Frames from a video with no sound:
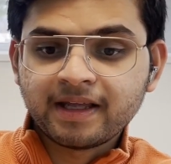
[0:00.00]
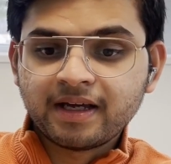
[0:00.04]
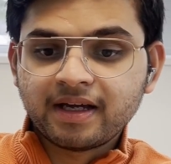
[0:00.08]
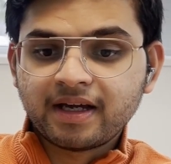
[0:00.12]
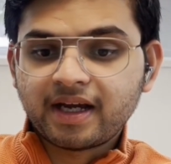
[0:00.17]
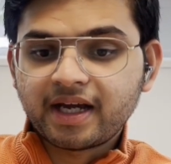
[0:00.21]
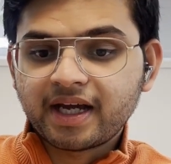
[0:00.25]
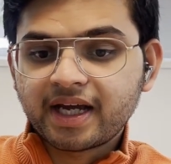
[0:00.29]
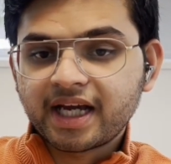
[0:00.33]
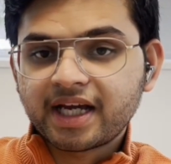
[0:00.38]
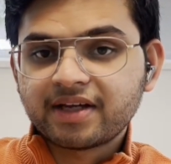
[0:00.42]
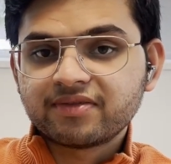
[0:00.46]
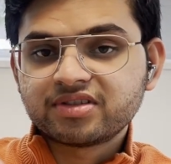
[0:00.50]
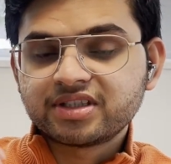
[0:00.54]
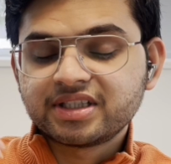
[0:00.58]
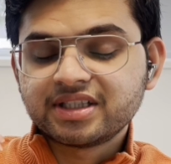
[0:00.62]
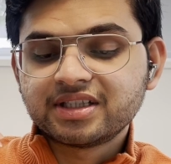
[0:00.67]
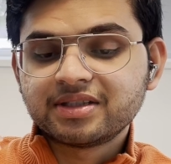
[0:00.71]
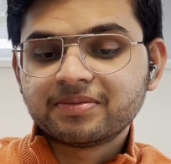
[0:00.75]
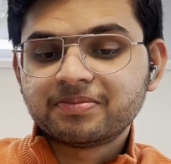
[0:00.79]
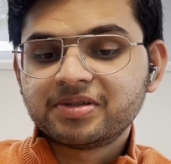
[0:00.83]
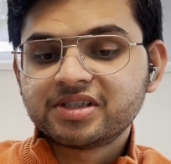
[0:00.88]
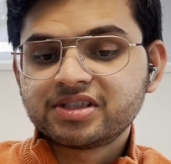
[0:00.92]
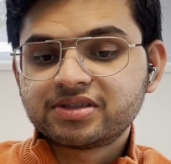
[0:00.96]
I have seen the
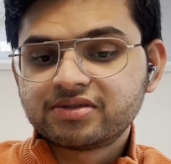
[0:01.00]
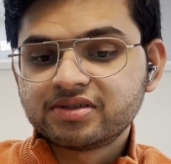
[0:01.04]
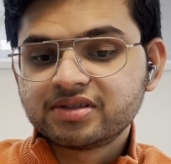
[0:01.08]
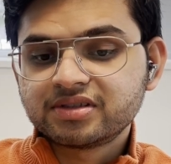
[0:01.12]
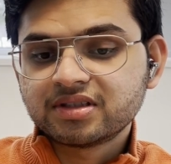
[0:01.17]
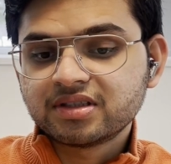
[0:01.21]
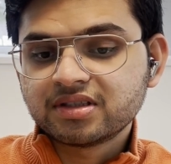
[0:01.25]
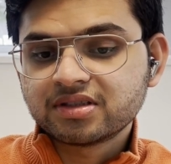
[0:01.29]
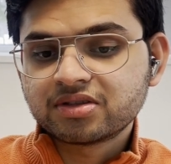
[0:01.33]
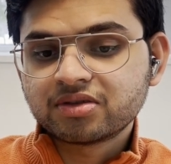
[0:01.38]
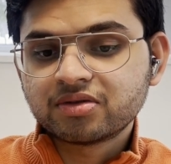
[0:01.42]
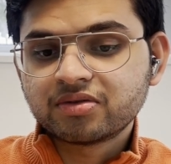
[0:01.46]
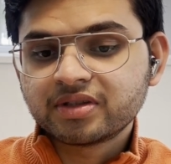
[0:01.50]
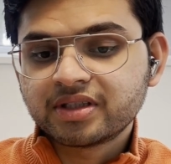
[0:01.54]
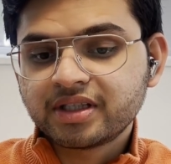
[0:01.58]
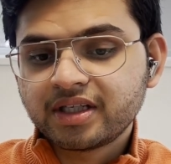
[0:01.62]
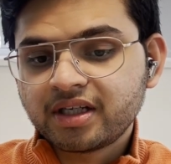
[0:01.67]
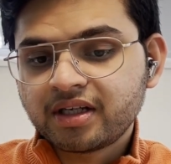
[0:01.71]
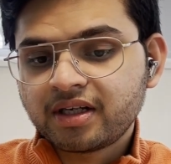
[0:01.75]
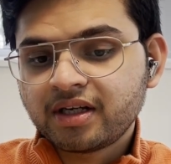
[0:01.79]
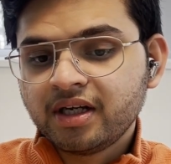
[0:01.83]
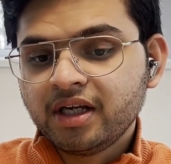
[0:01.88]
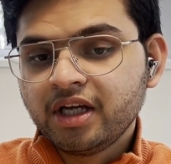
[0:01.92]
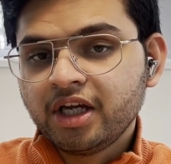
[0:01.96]
best results over
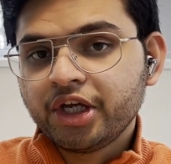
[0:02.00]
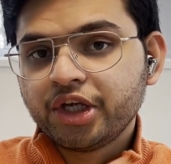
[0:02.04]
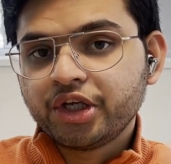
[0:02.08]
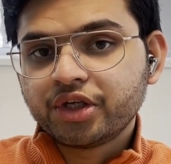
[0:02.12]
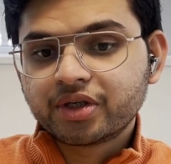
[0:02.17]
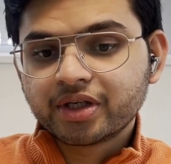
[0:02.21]
there. You